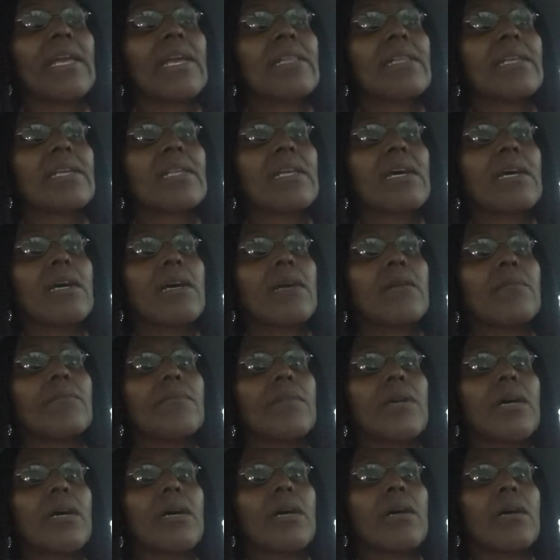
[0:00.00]
ended up
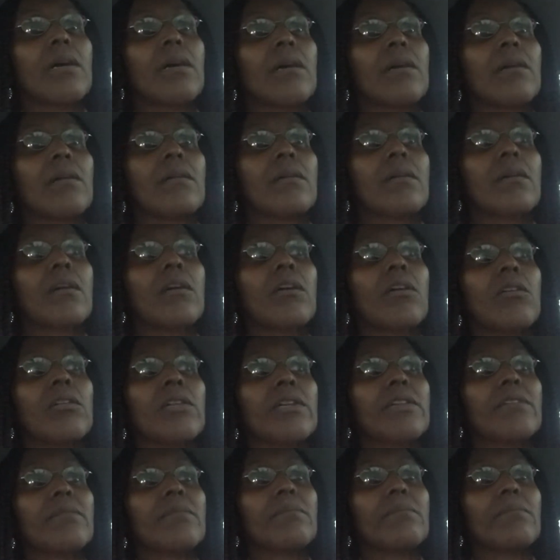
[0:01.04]

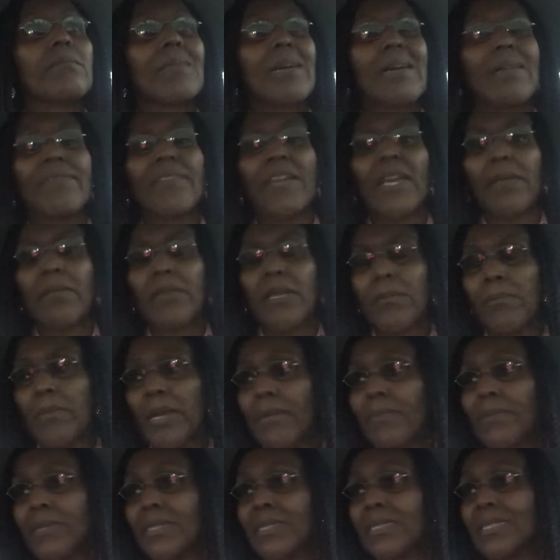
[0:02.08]
calling my family
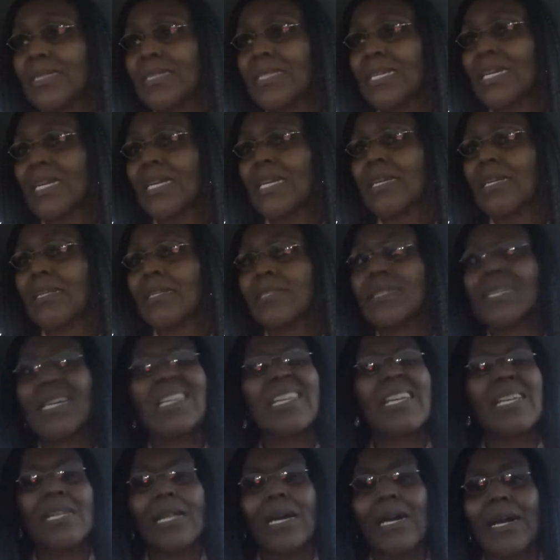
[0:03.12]
members,
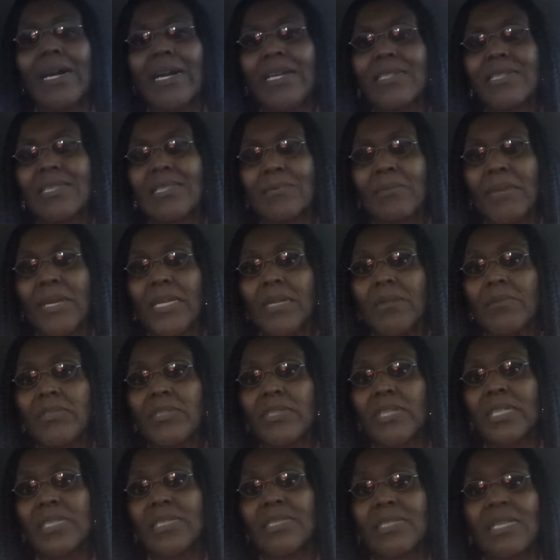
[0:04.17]
telling lies, just making up
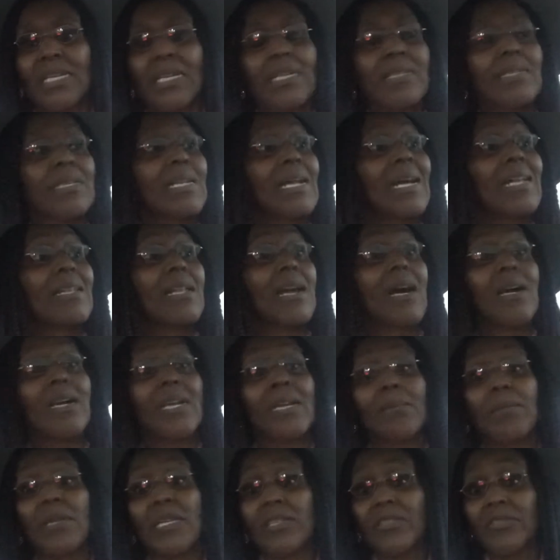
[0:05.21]
shit, saying that I lock
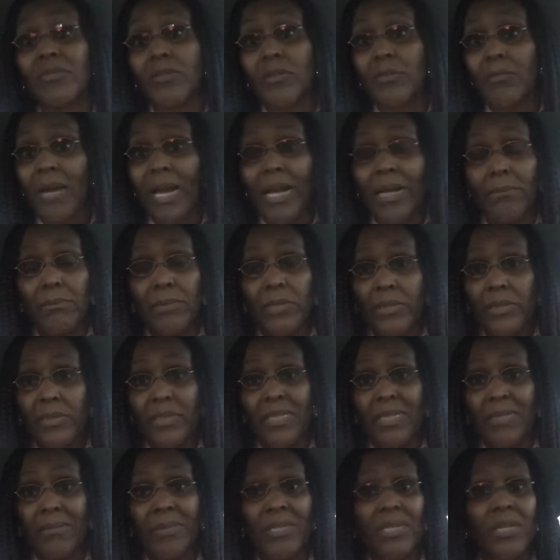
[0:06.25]
him in his room, I abuse
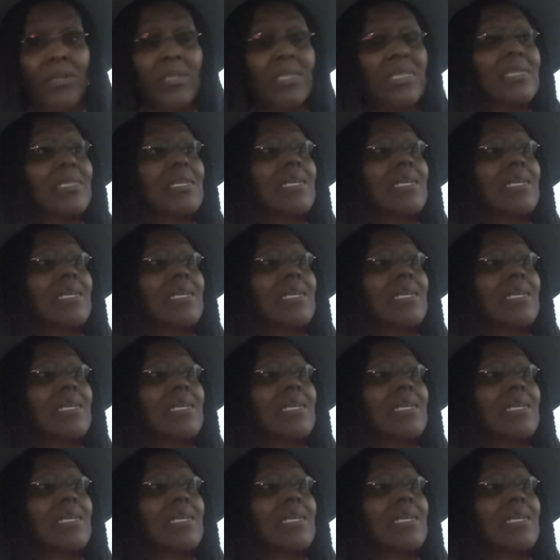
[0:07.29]
him, and all this